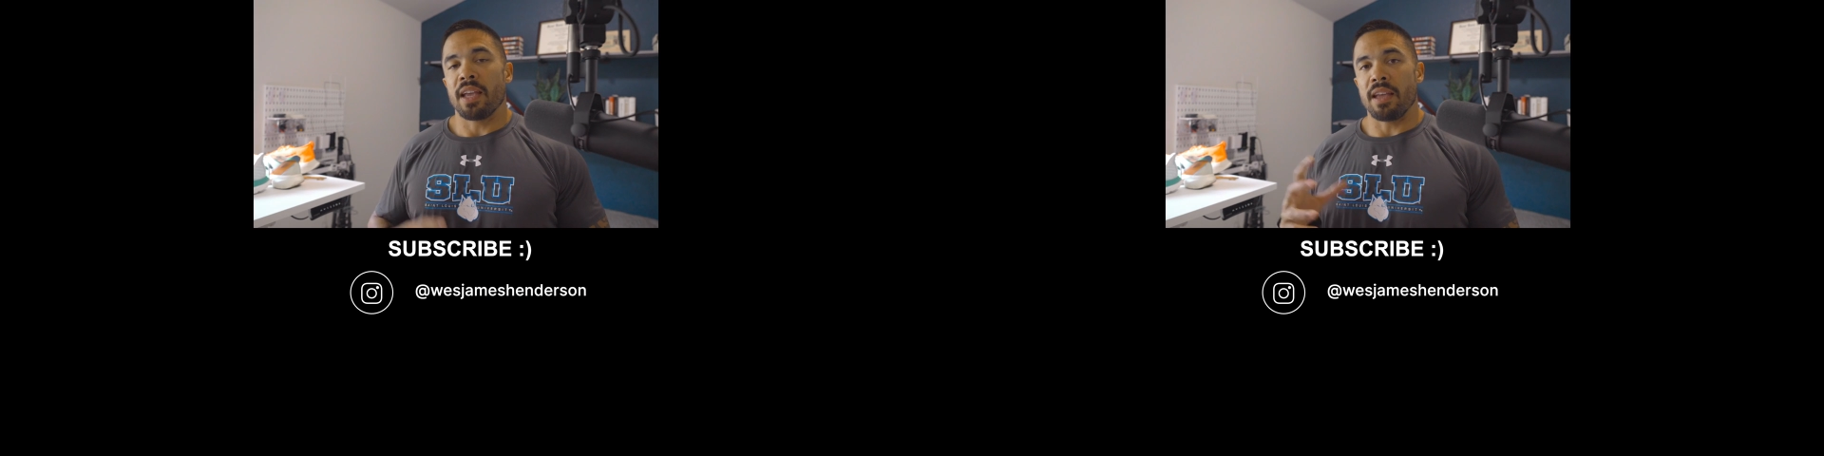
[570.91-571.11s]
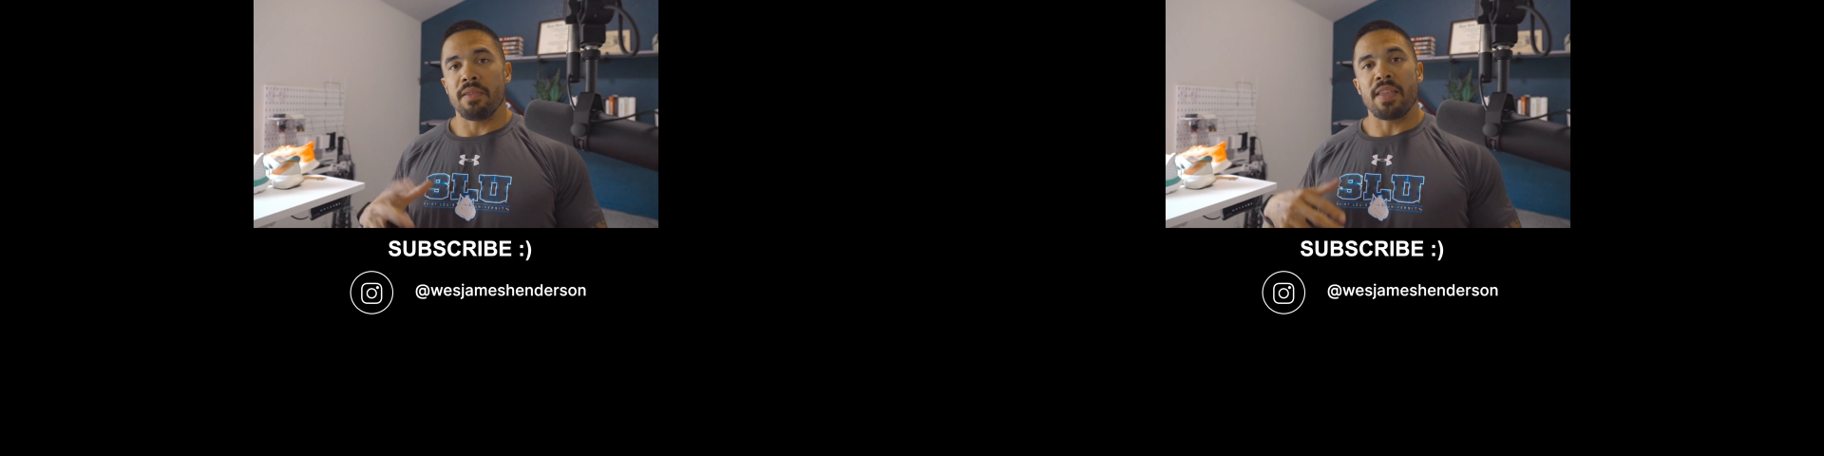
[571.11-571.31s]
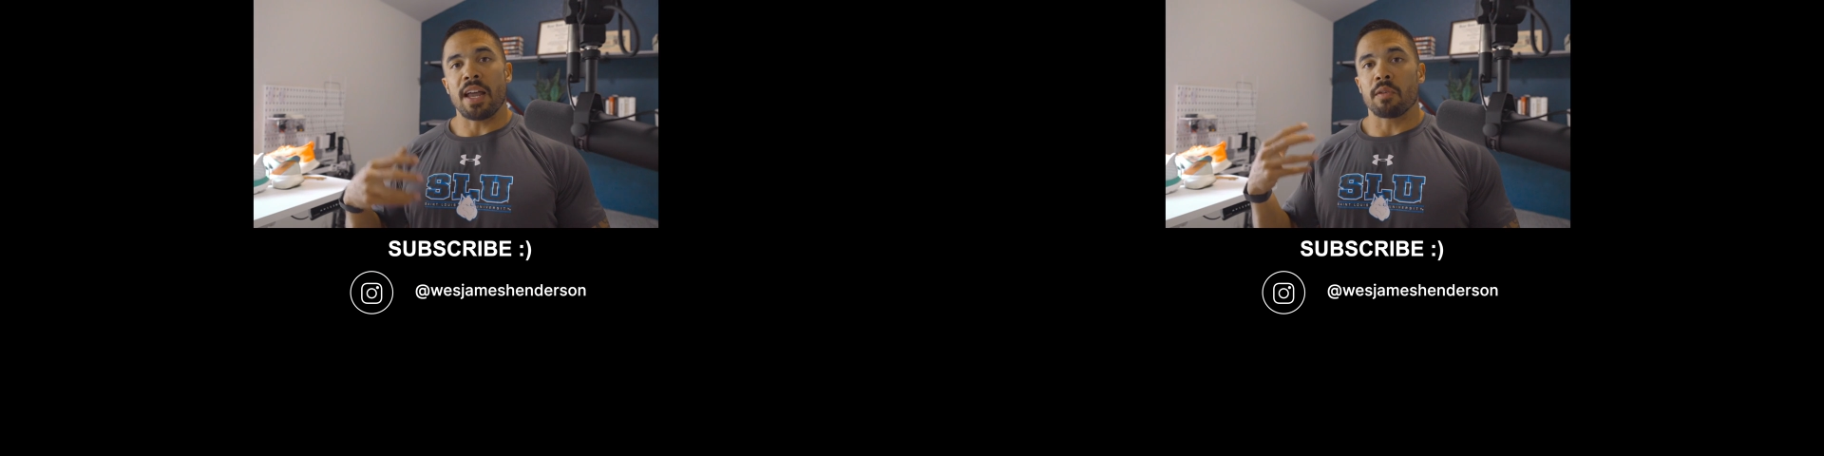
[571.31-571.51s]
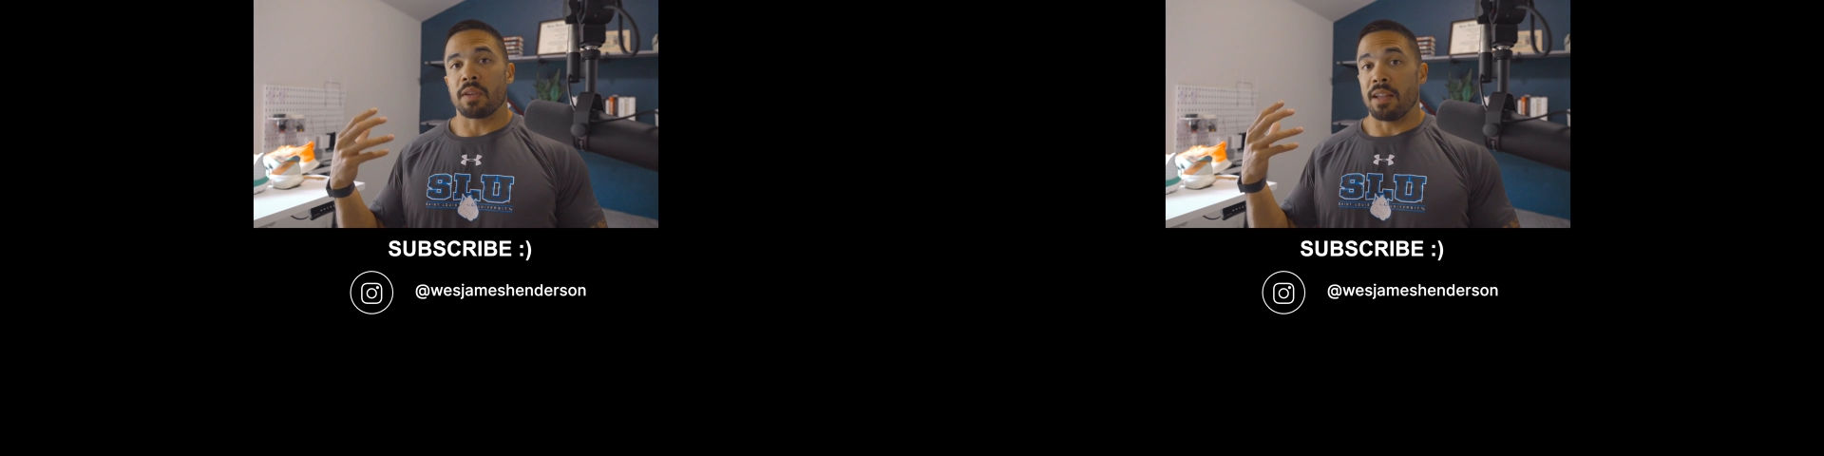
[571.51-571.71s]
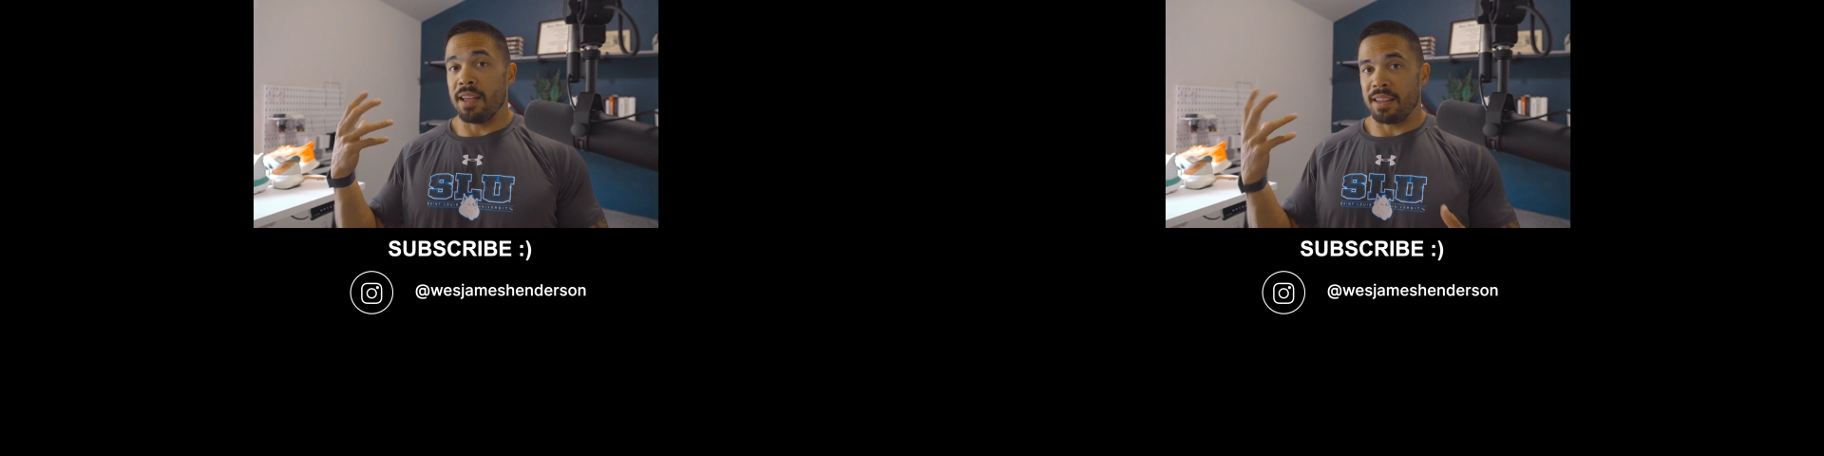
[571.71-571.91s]
and
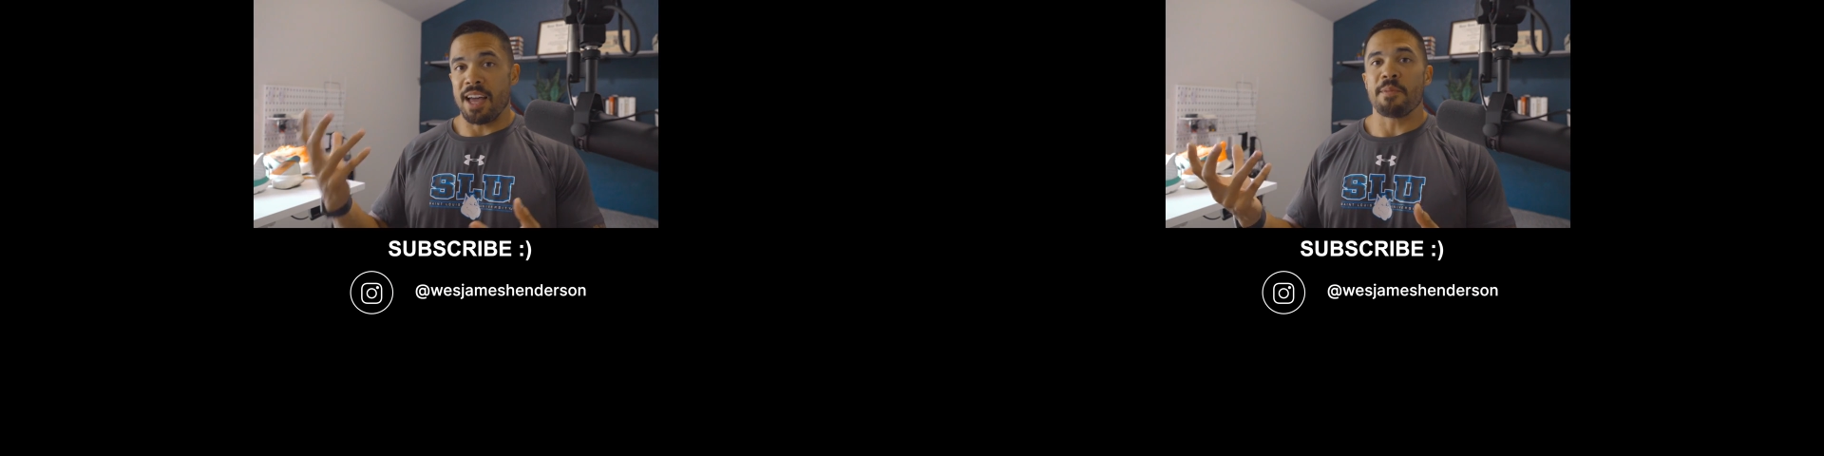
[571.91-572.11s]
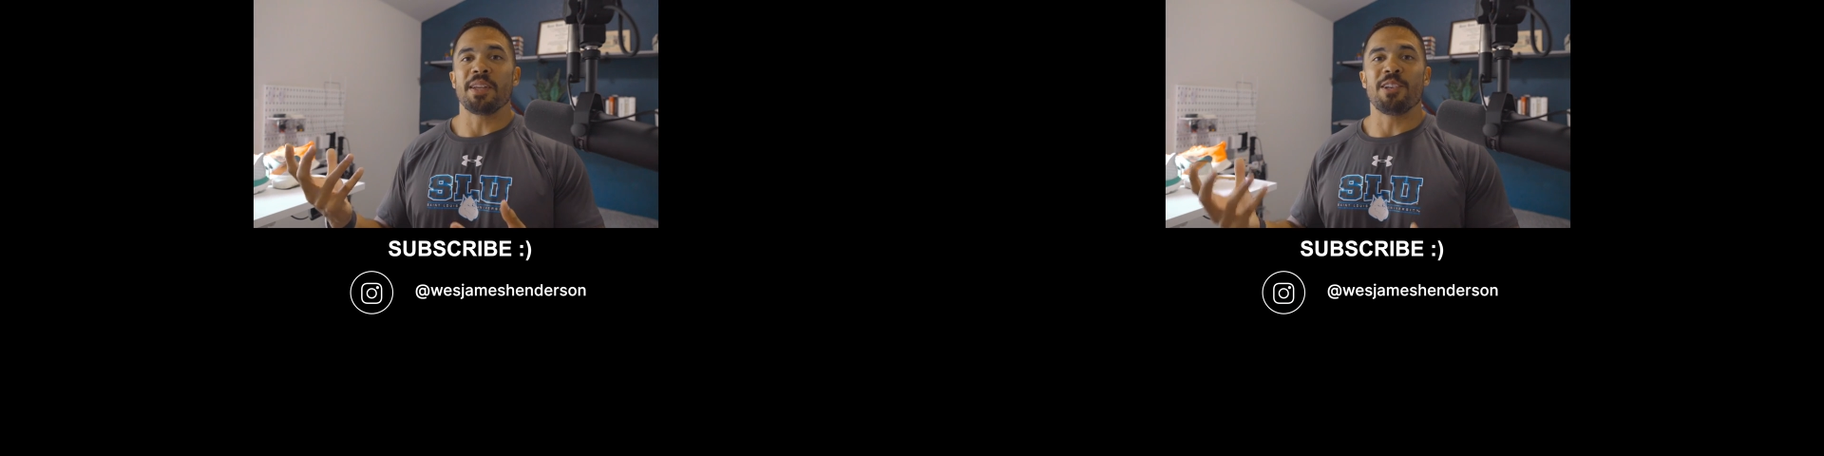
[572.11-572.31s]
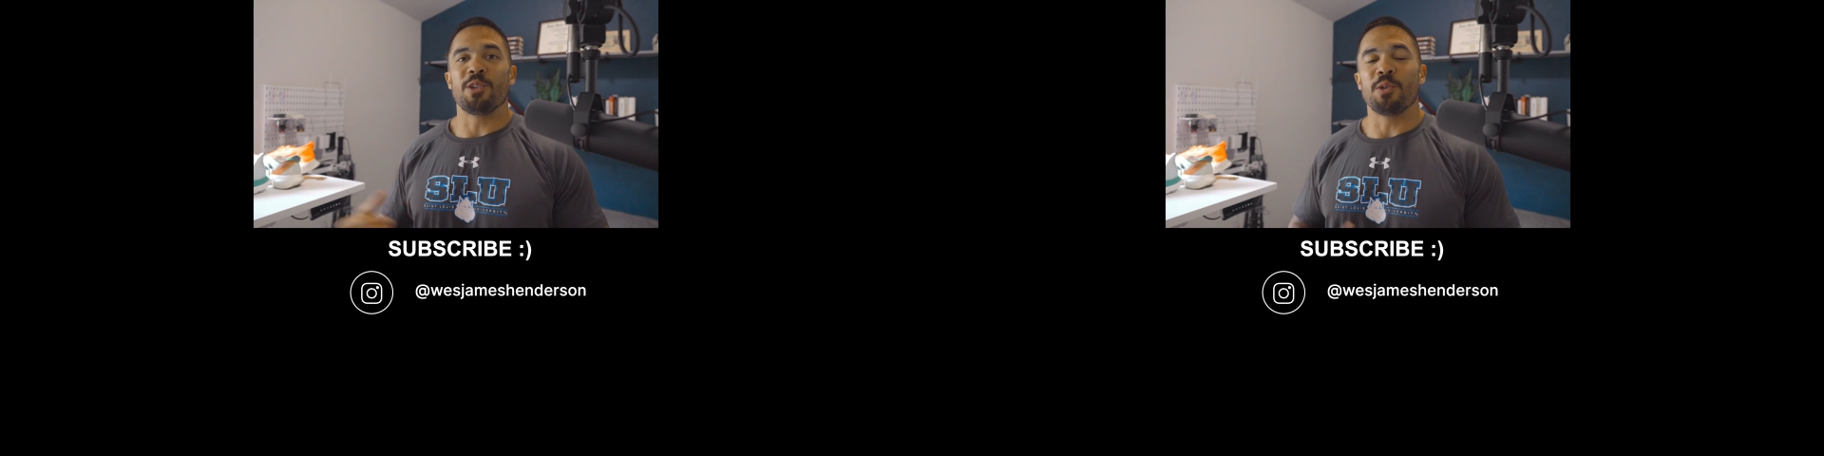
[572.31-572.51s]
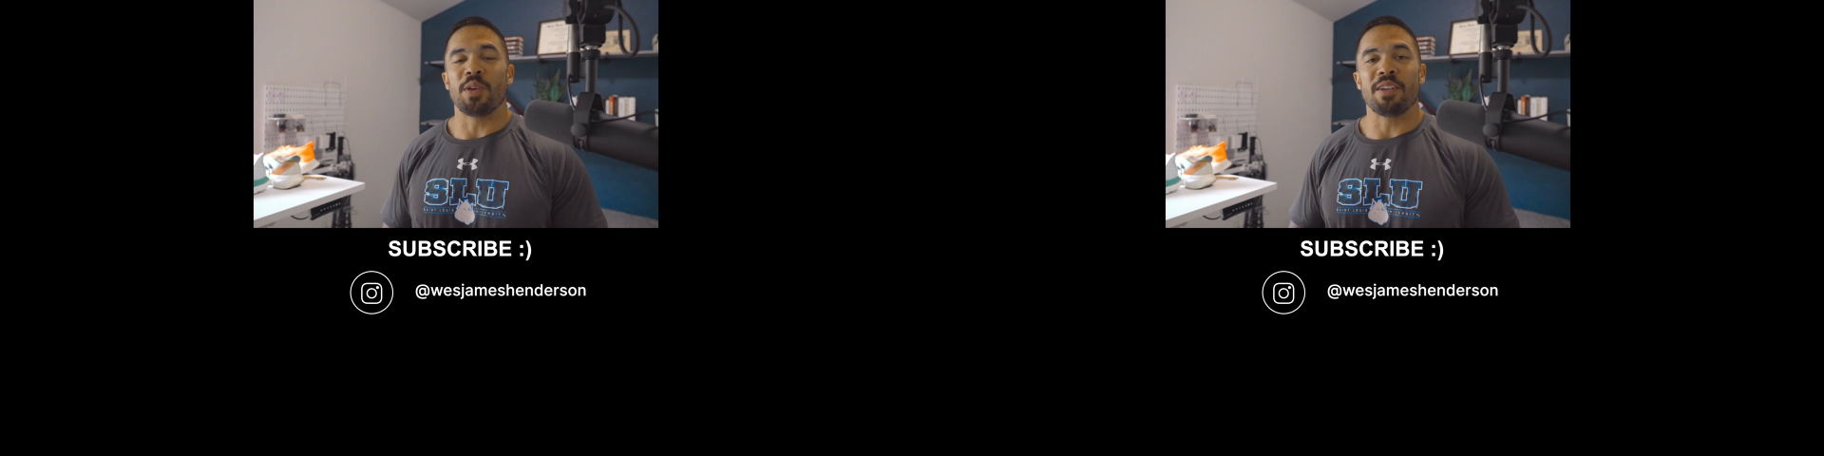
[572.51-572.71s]
that'll allow me to do